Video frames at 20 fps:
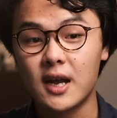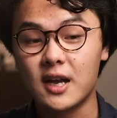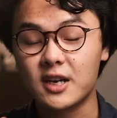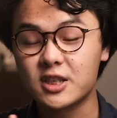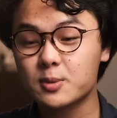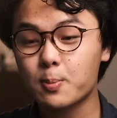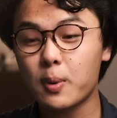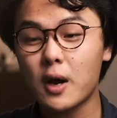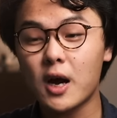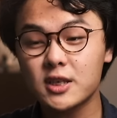it
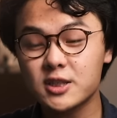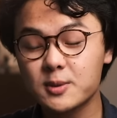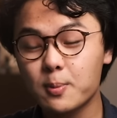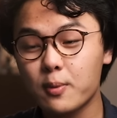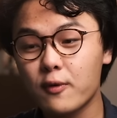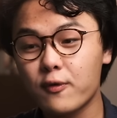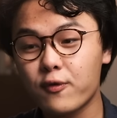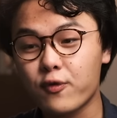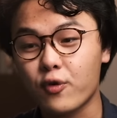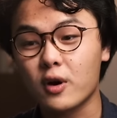is
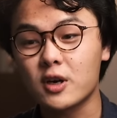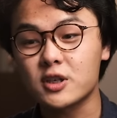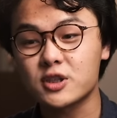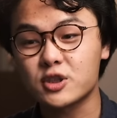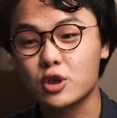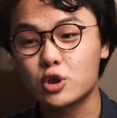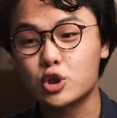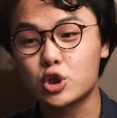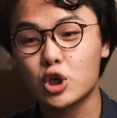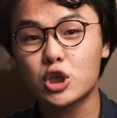possible for us
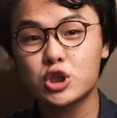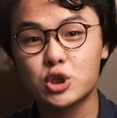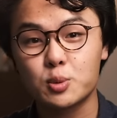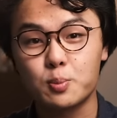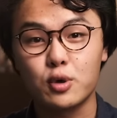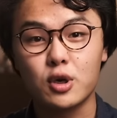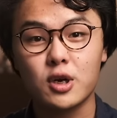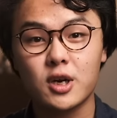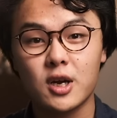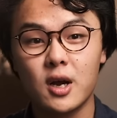to judge a
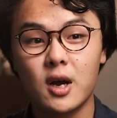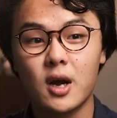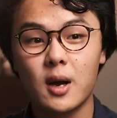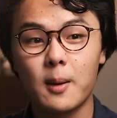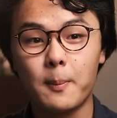book